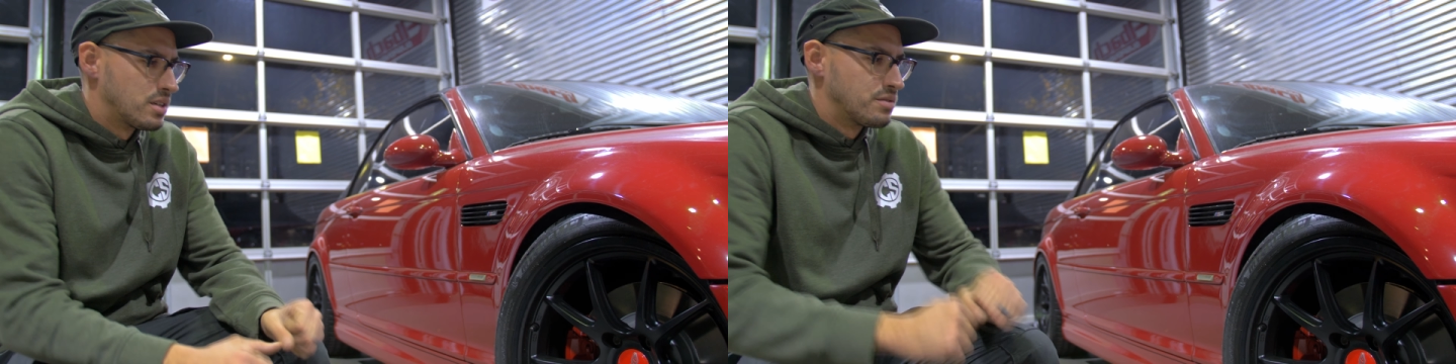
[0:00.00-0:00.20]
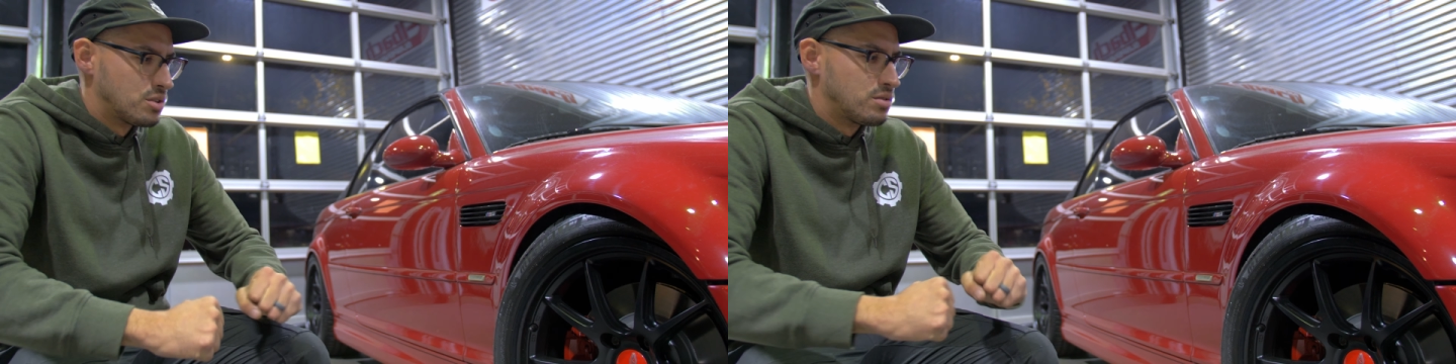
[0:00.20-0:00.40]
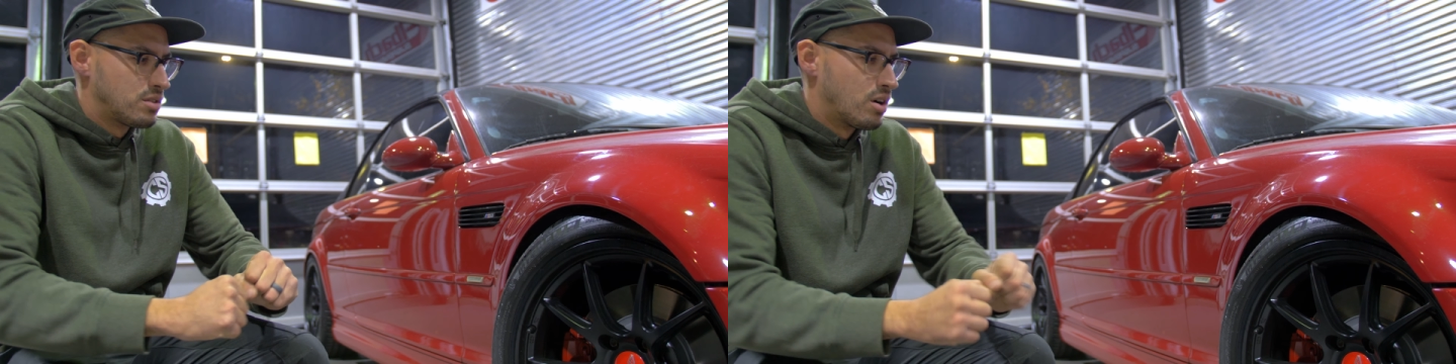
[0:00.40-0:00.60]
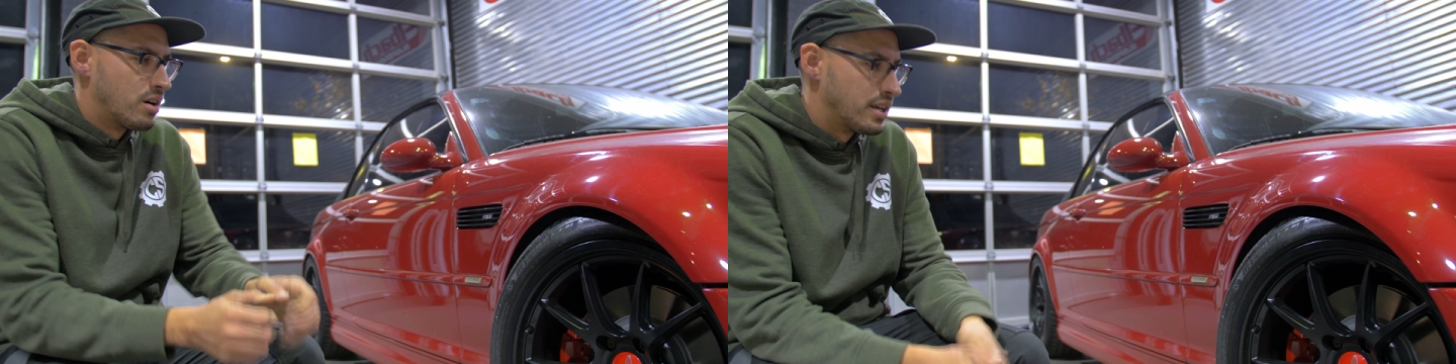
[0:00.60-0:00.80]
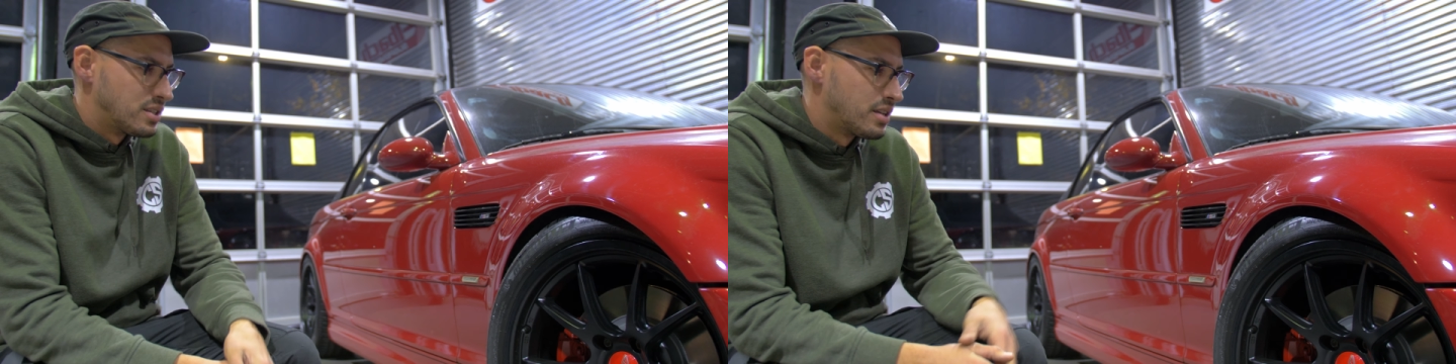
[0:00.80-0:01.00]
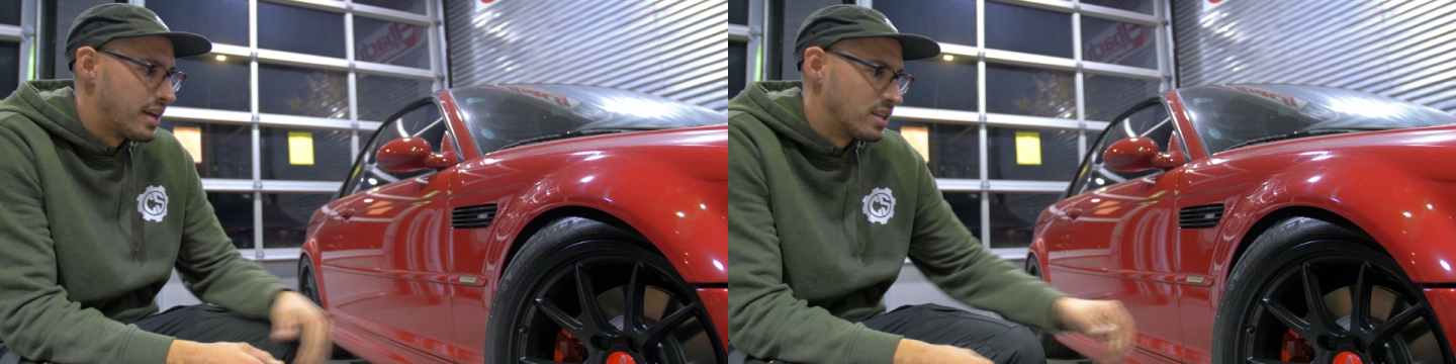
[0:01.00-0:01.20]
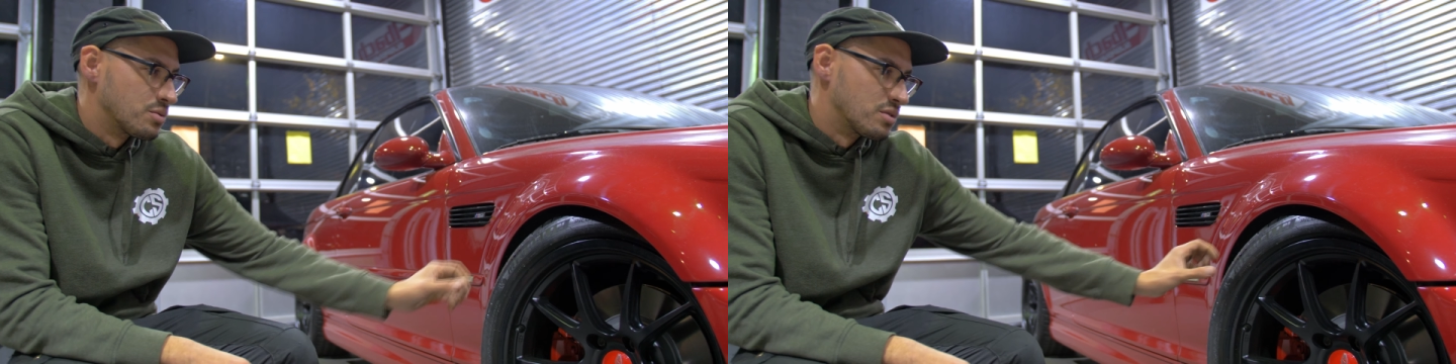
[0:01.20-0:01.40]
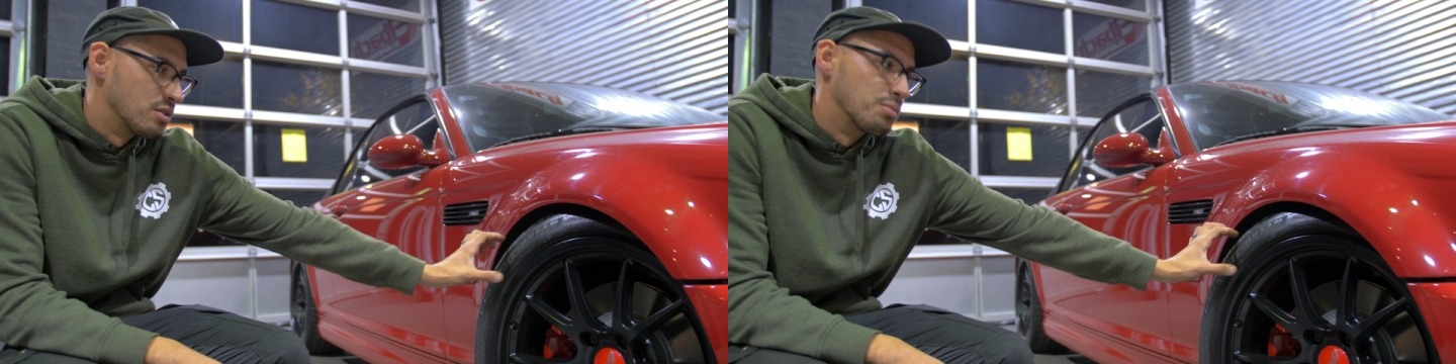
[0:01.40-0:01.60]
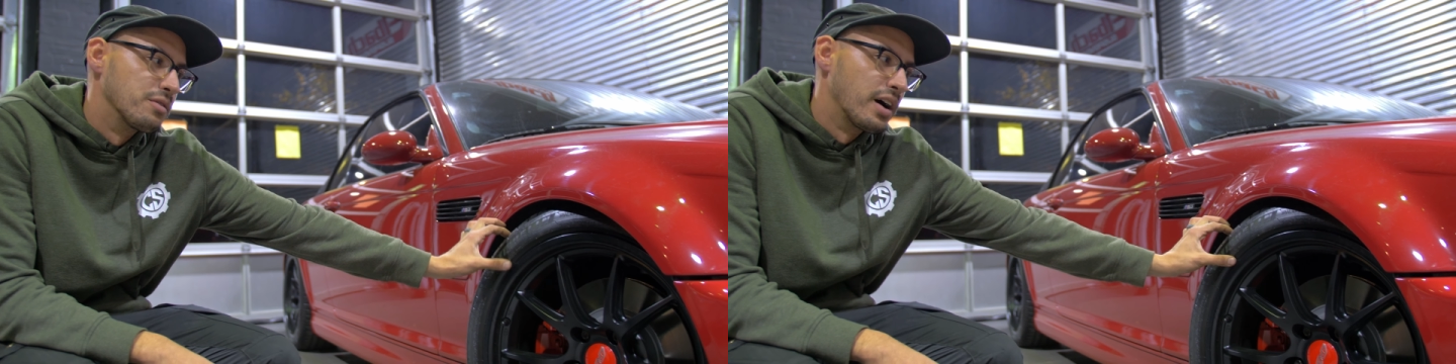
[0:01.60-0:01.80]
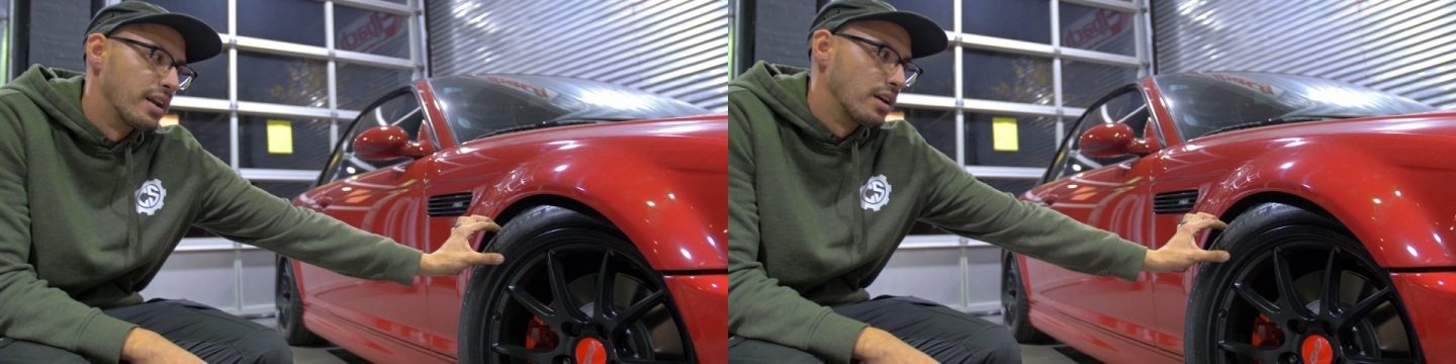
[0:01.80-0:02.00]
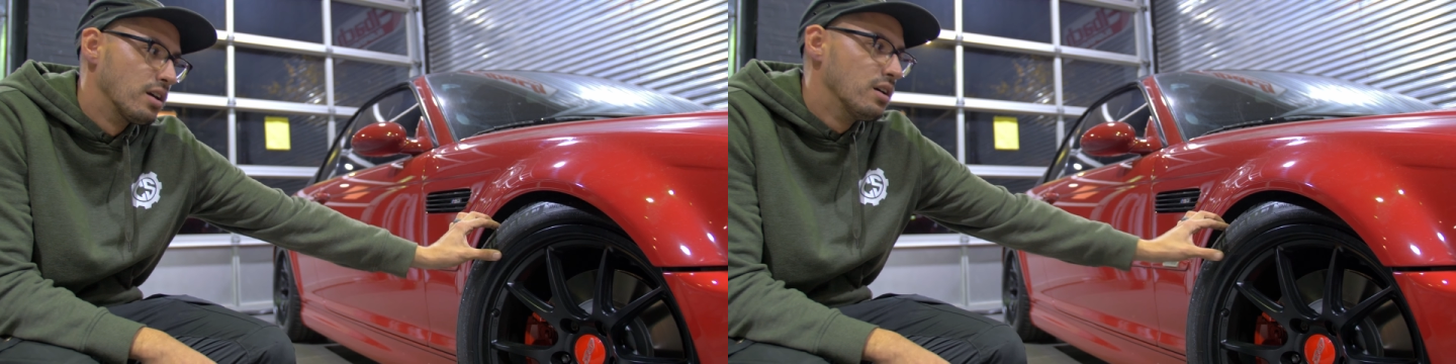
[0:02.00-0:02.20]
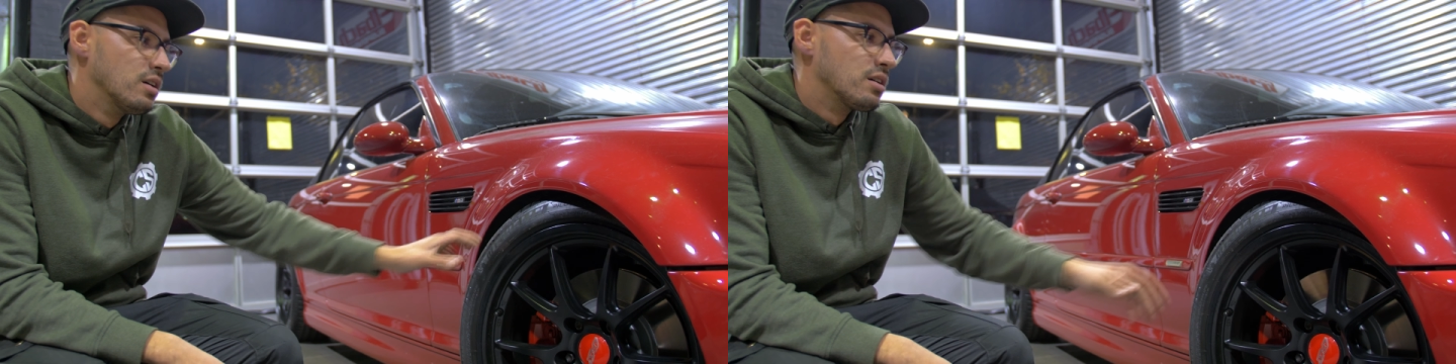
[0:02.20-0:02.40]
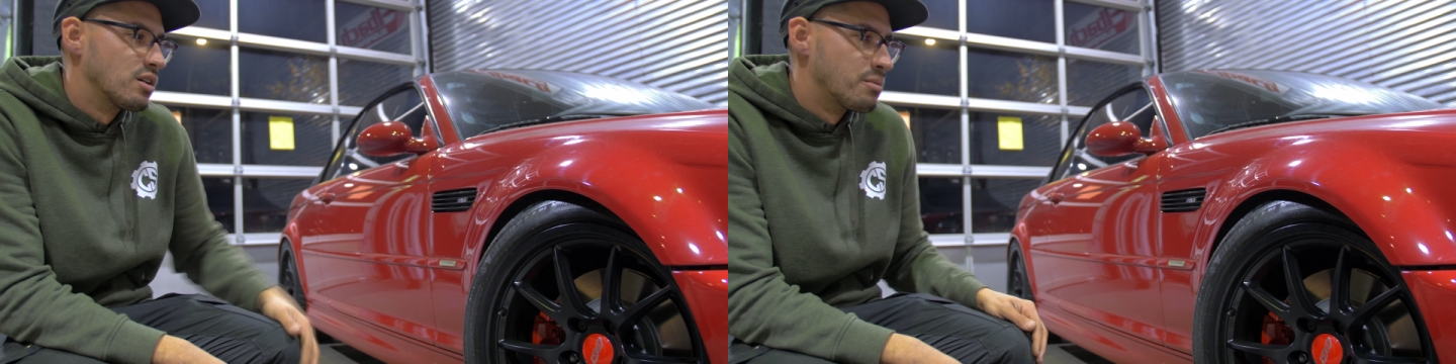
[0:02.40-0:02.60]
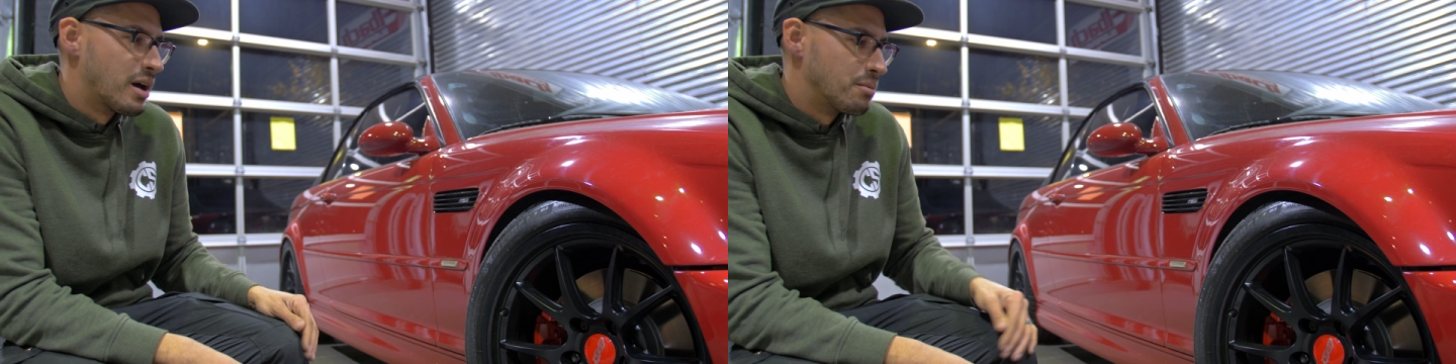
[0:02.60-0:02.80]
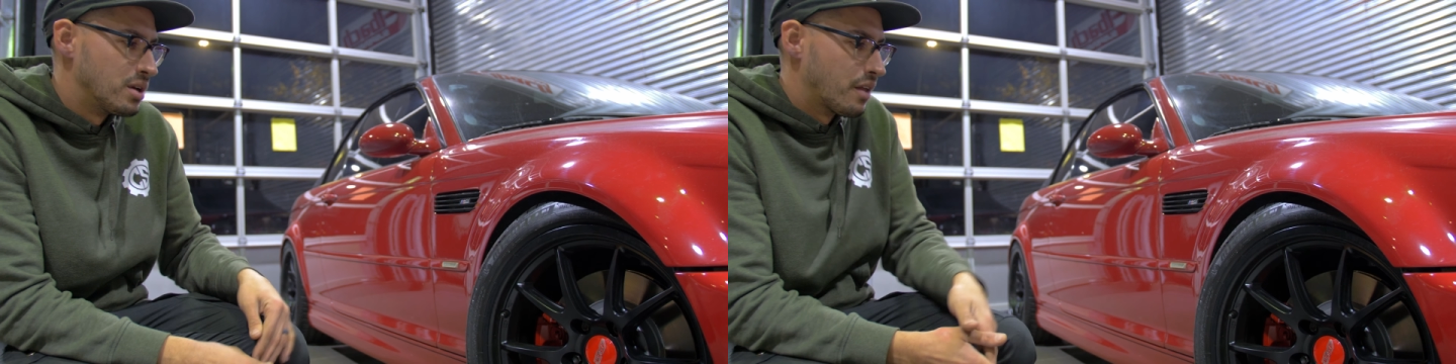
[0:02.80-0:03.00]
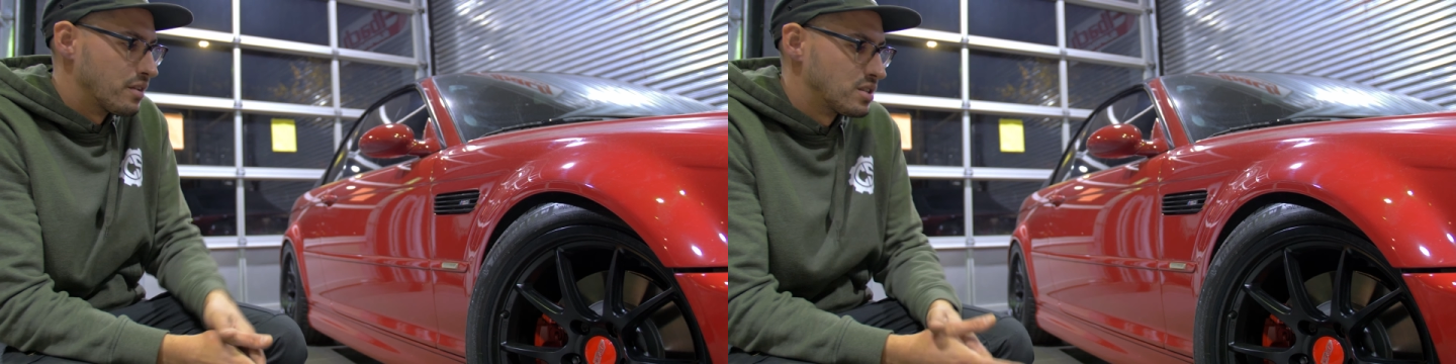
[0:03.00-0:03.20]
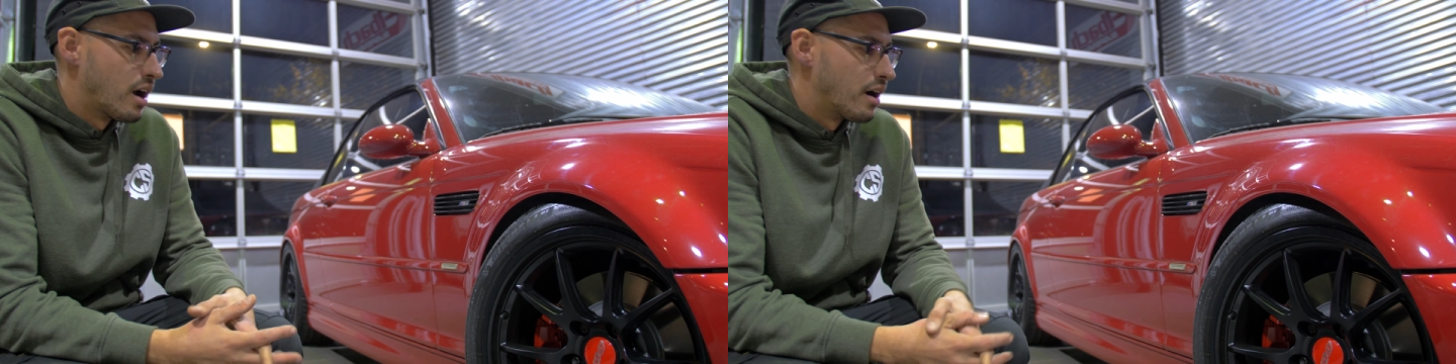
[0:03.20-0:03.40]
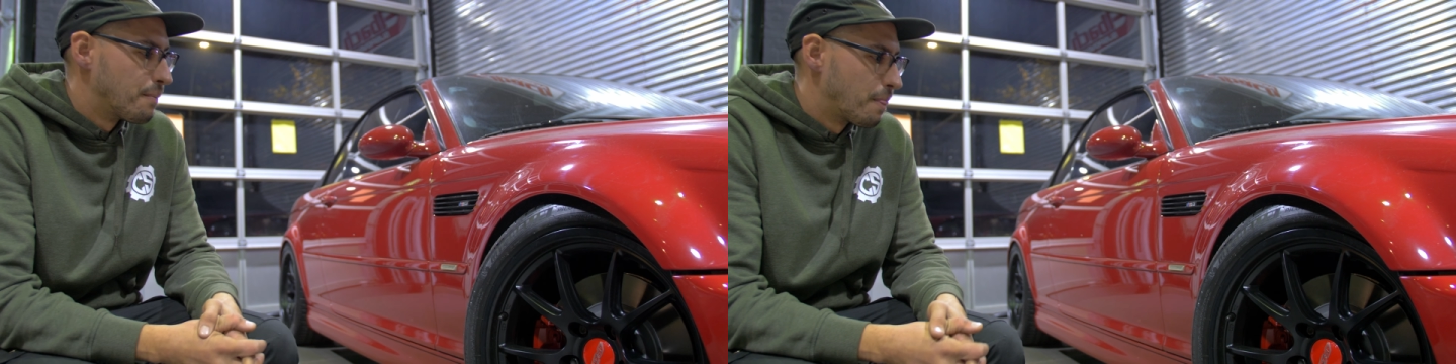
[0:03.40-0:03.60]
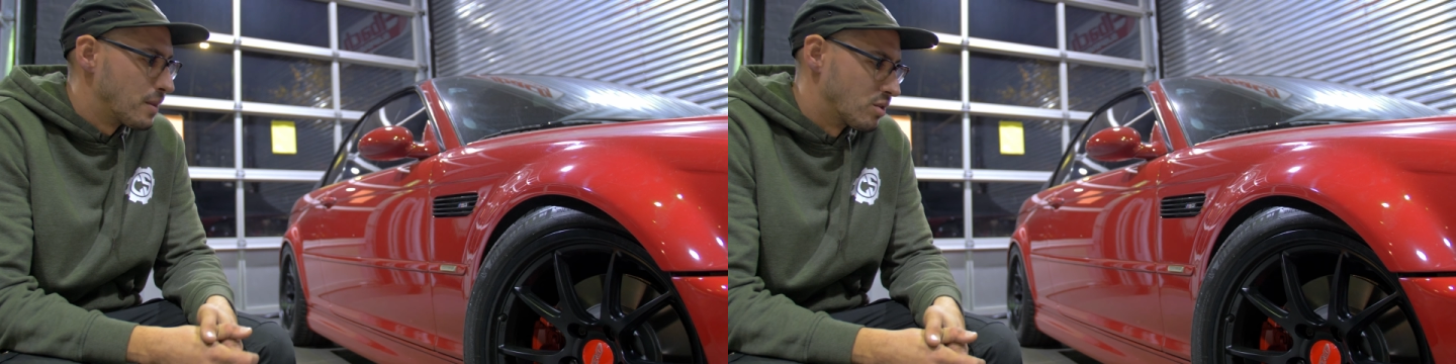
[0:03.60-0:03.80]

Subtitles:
Gives the car a nice stance with still providing a good amount of meat on the tire.